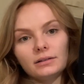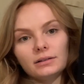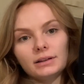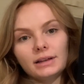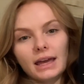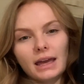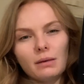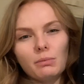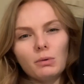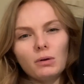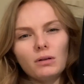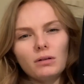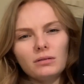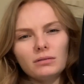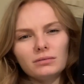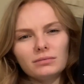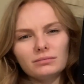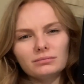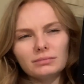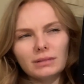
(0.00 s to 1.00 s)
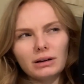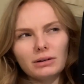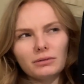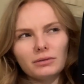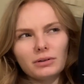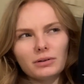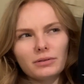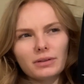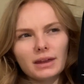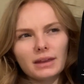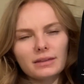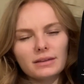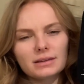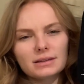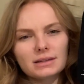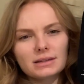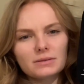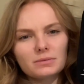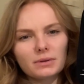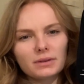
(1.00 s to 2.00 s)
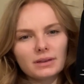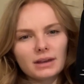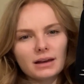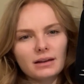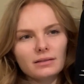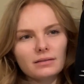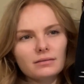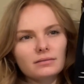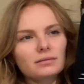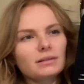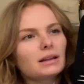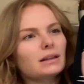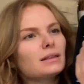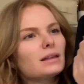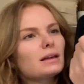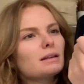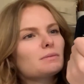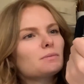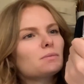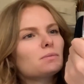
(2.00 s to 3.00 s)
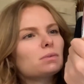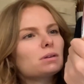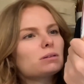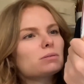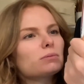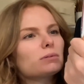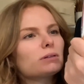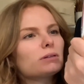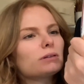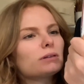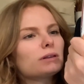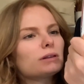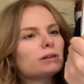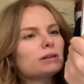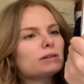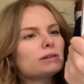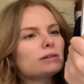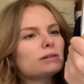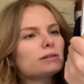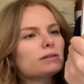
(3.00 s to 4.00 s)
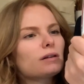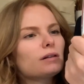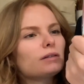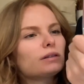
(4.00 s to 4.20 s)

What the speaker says: cable. I don't know that this is what that is what this is called.